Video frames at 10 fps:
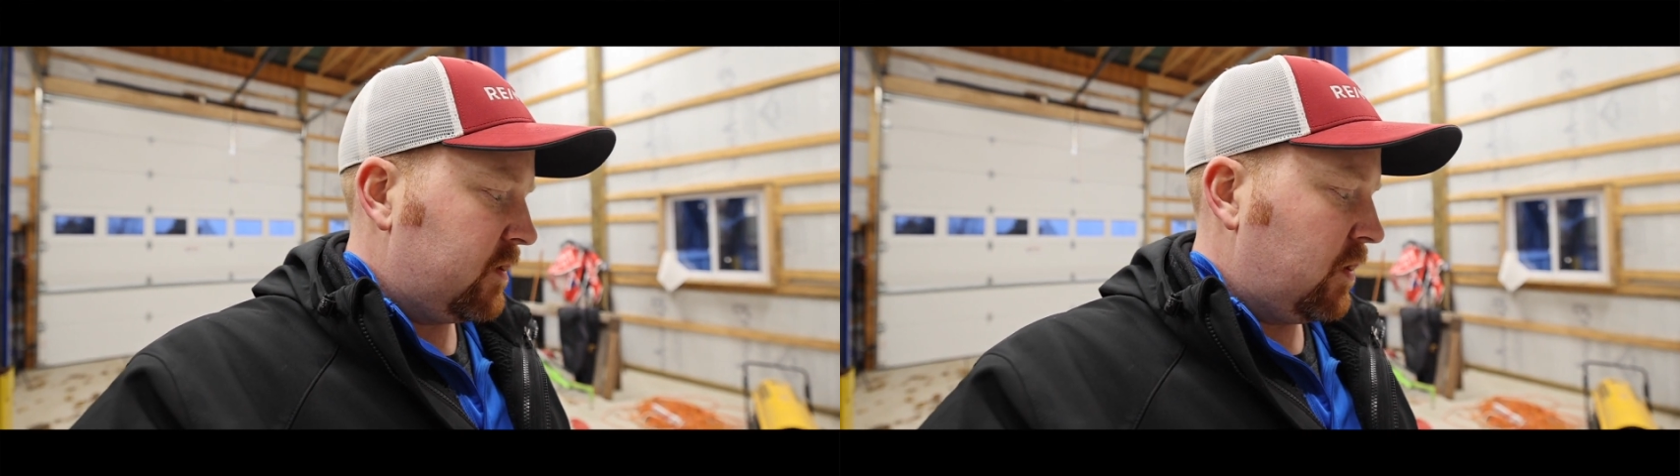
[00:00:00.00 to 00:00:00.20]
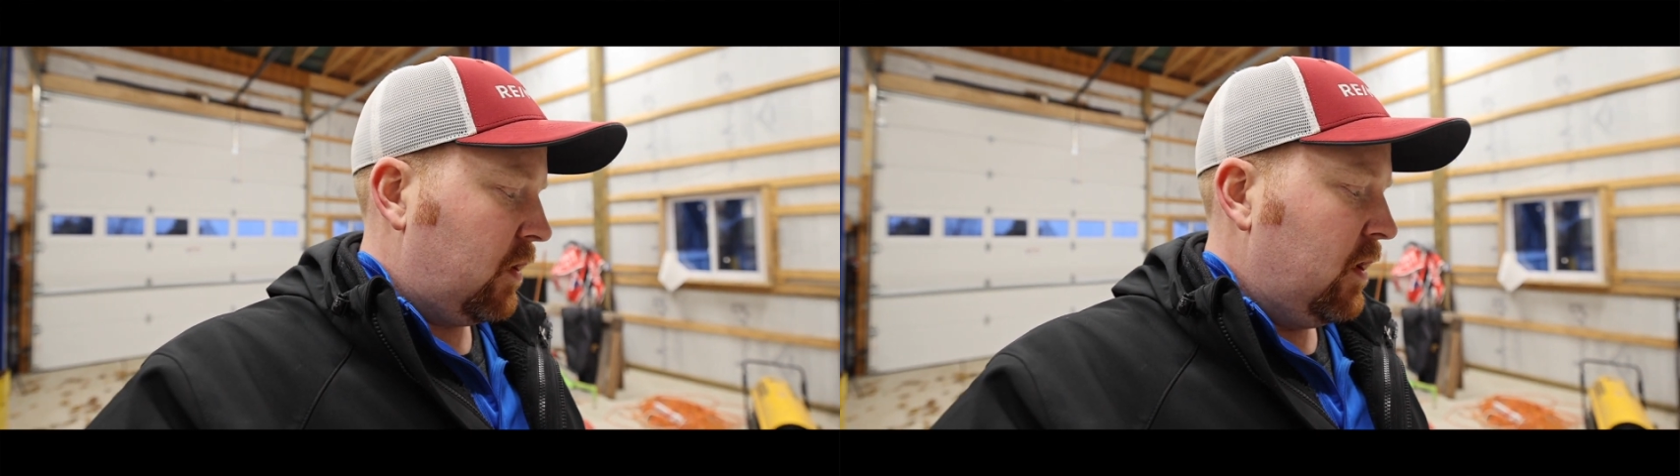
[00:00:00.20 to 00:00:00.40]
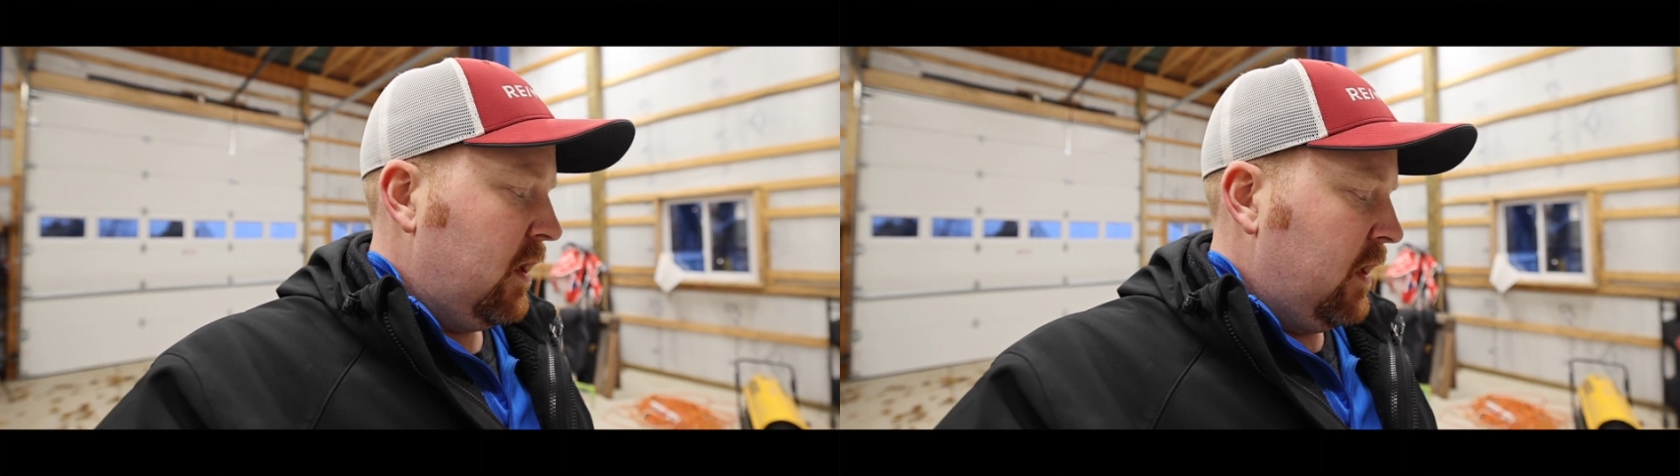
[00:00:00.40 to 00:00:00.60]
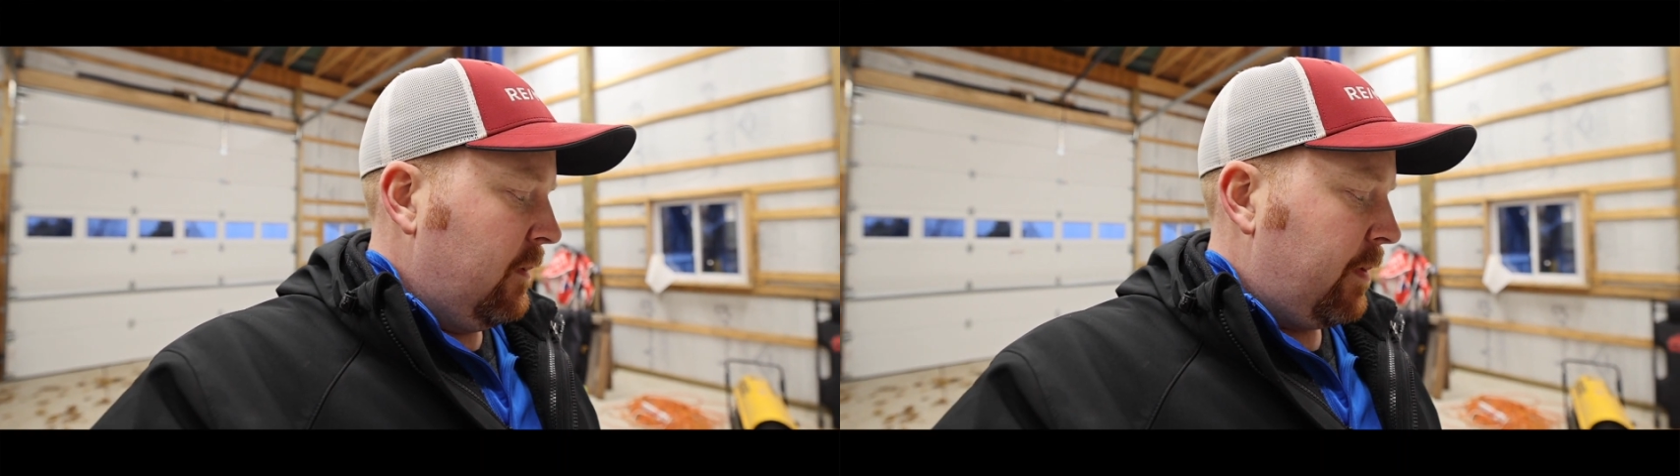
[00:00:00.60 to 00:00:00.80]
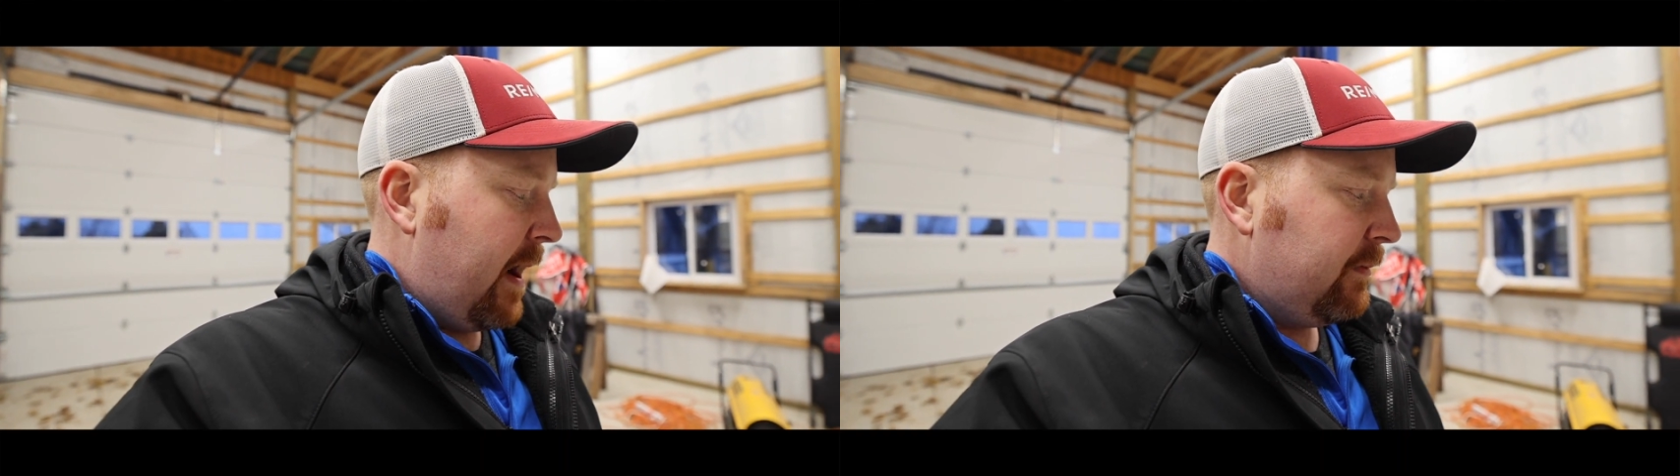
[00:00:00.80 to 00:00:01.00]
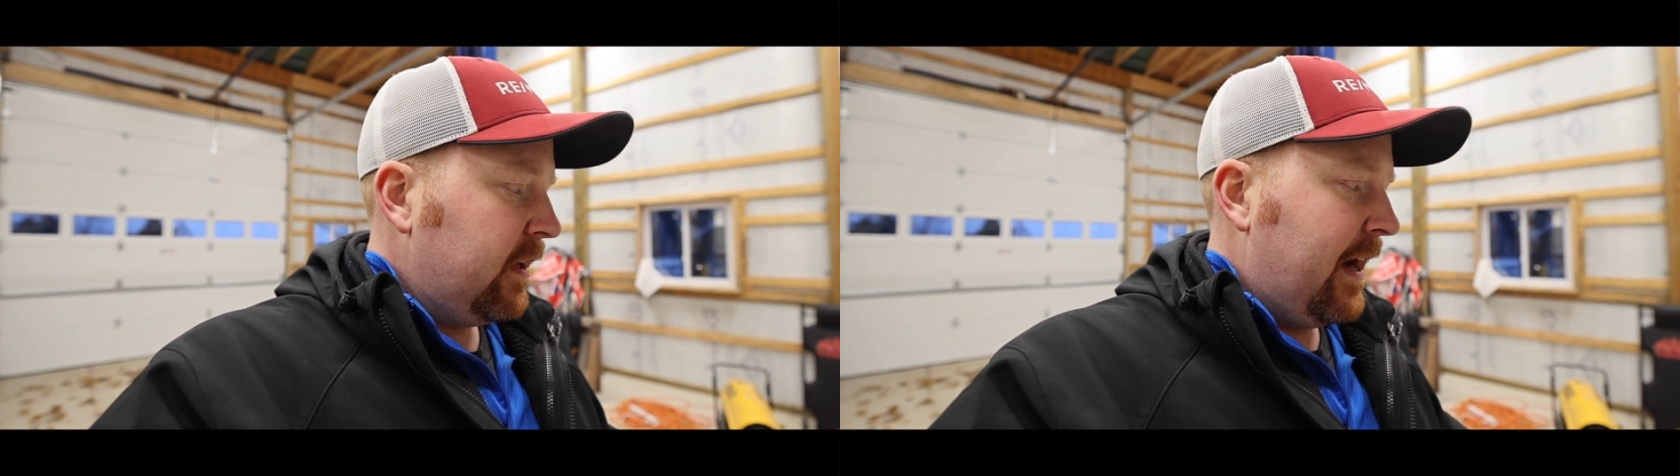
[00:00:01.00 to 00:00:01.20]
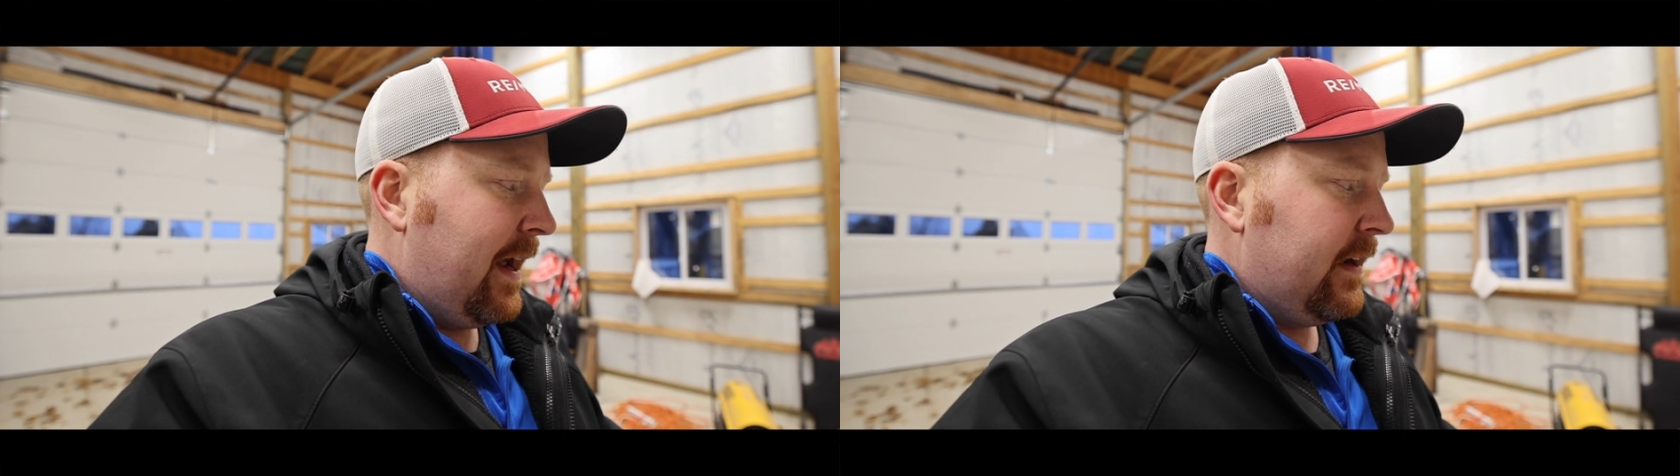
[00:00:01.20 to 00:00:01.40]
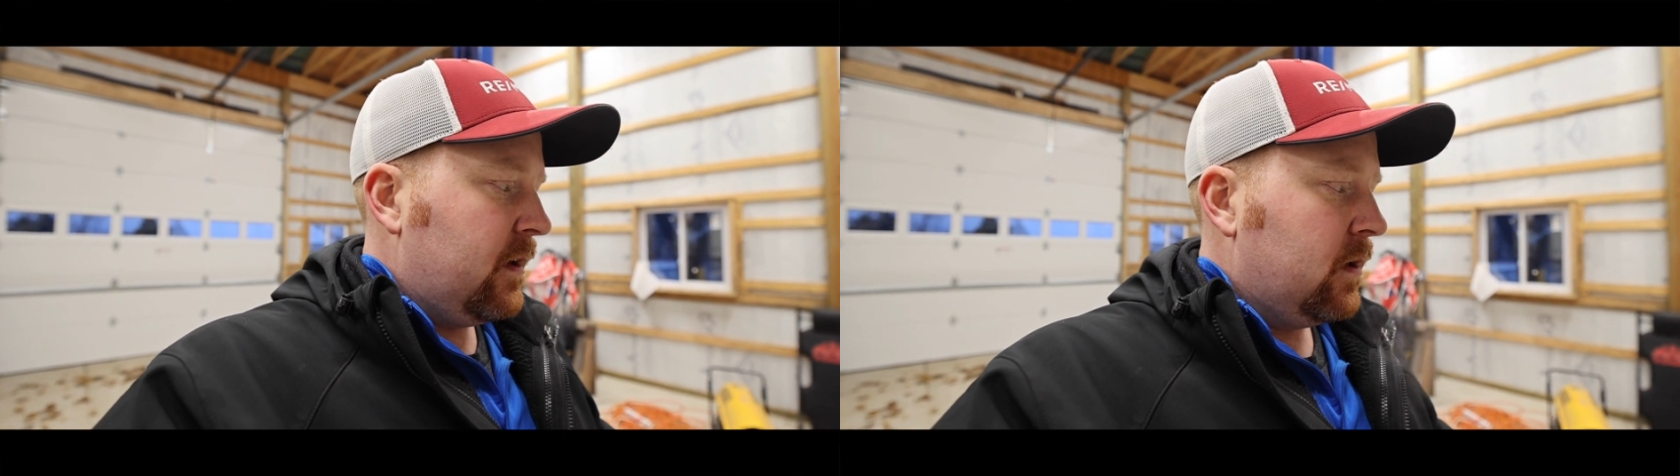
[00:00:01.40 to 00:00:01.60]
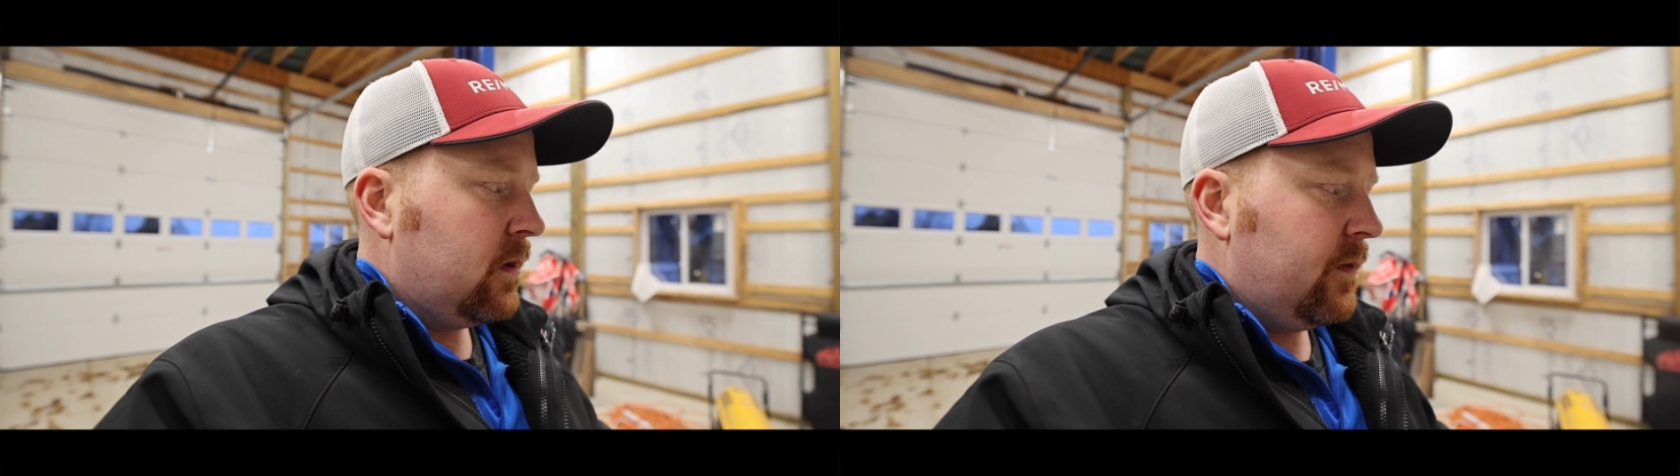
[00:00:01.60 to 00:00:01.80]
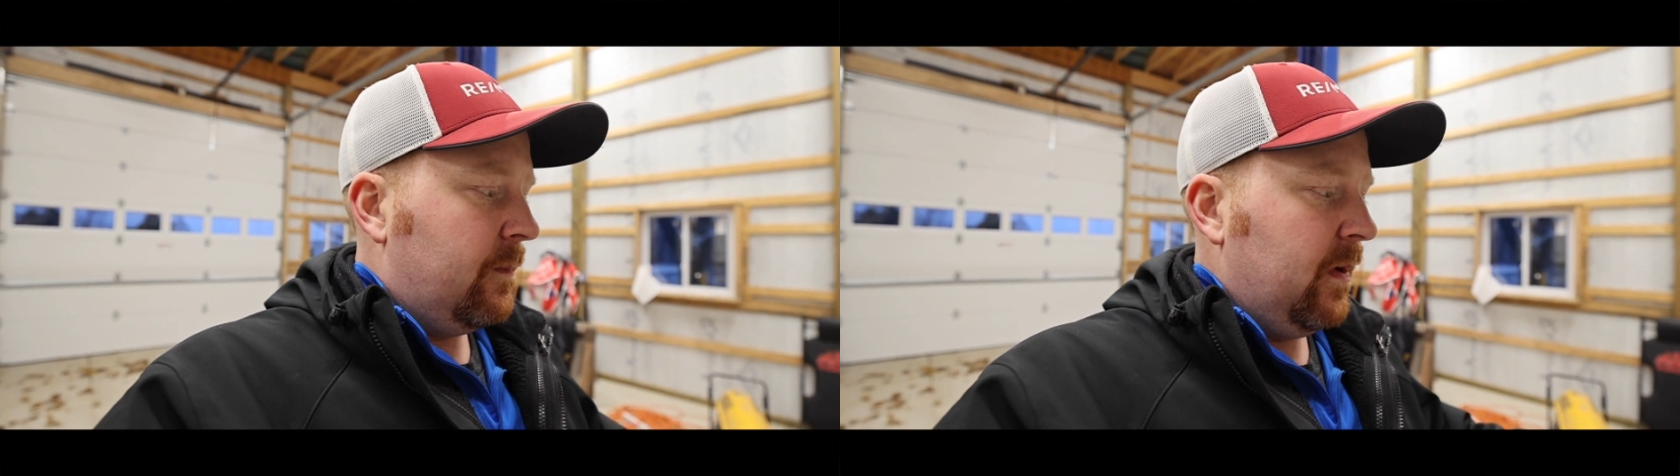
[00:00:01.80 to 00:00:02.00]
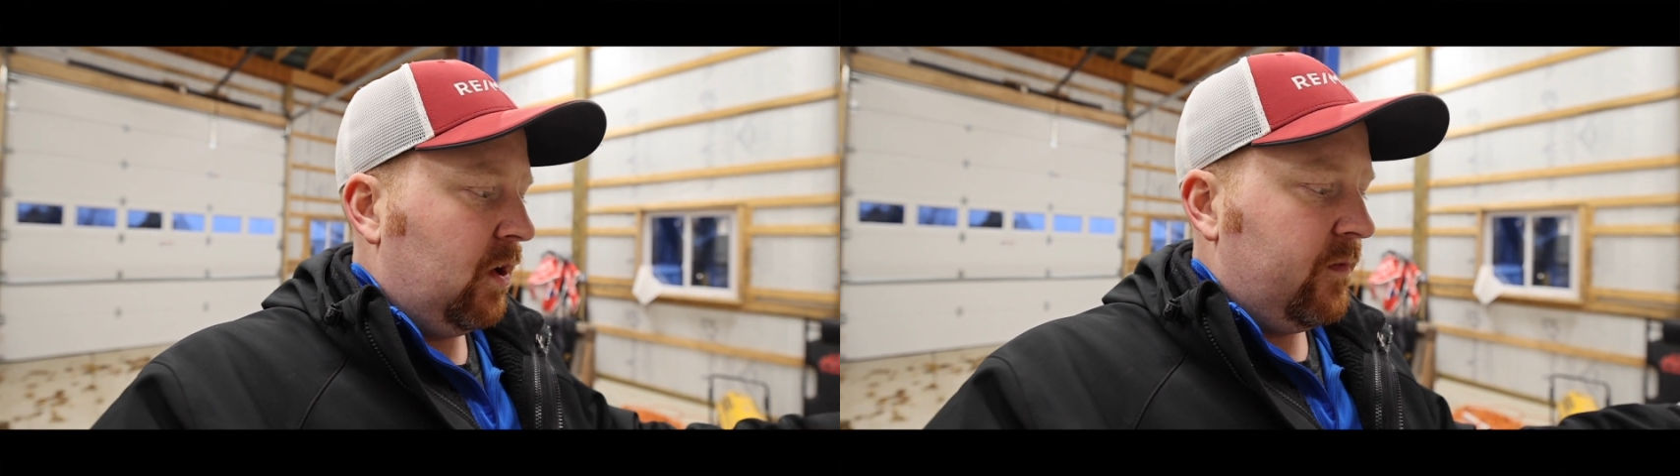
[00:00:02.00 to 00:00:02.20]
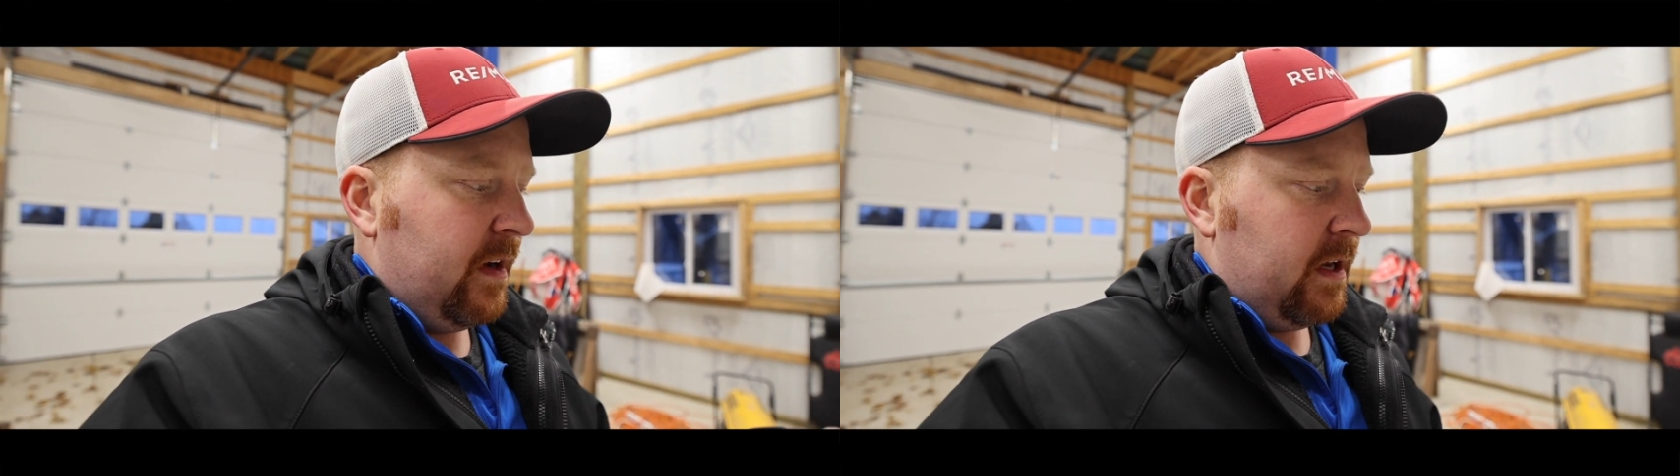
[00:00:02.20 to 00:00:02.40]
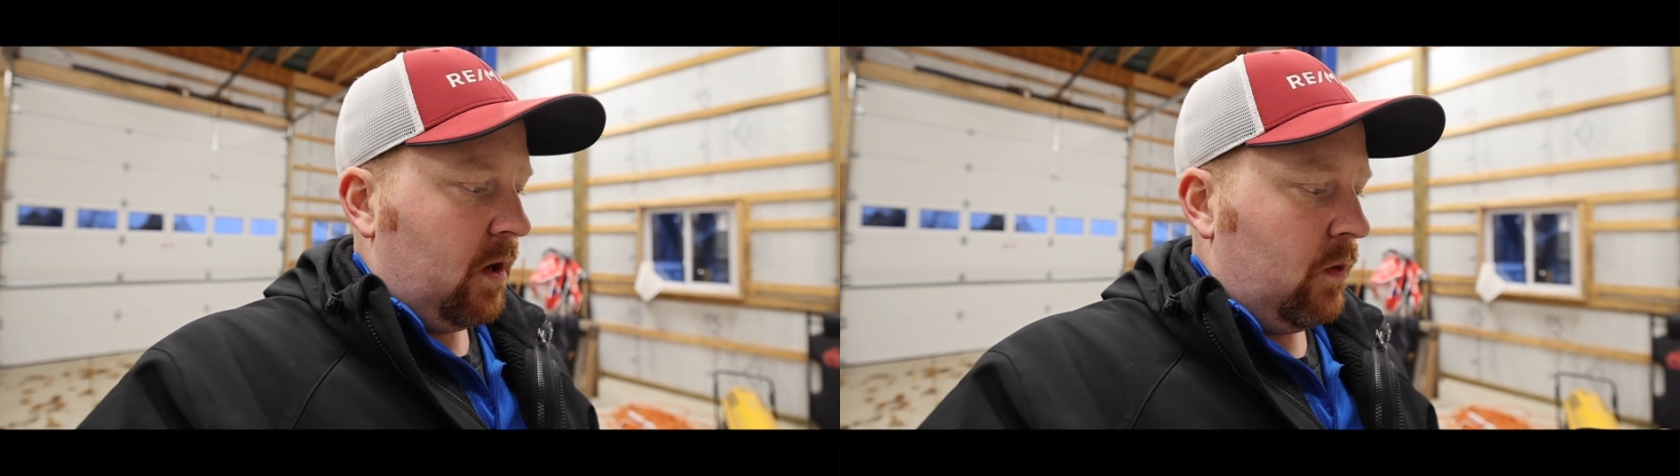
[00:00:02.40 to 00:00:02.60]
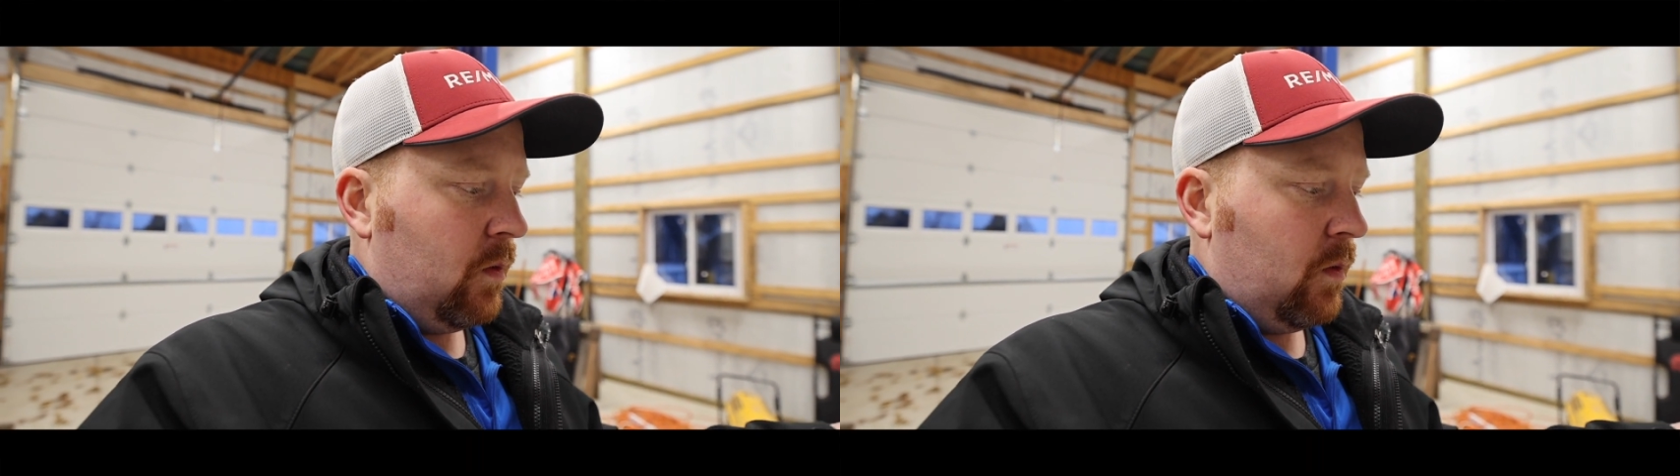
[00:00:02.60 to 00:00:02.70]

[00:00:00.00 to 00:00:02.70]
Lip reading: So probably on the build video,